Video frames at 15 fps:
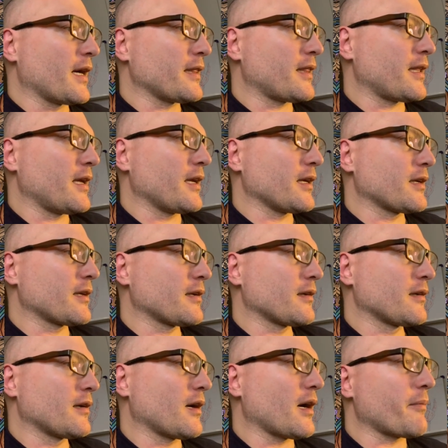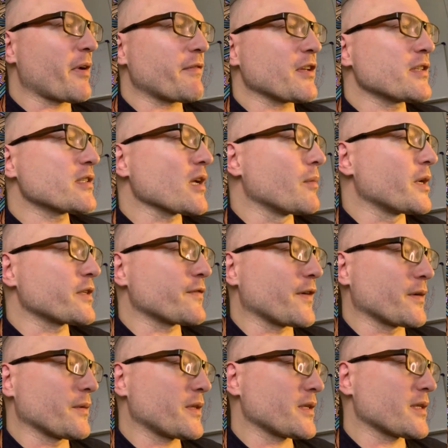think I'm having so much
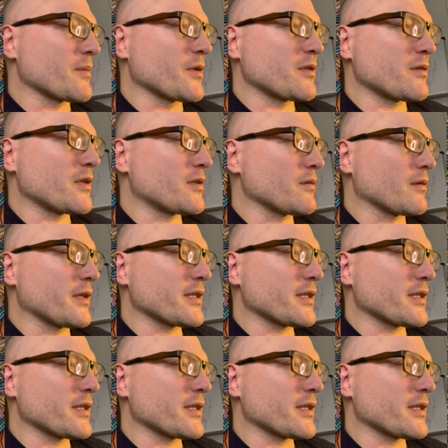fun with the symmetry tool.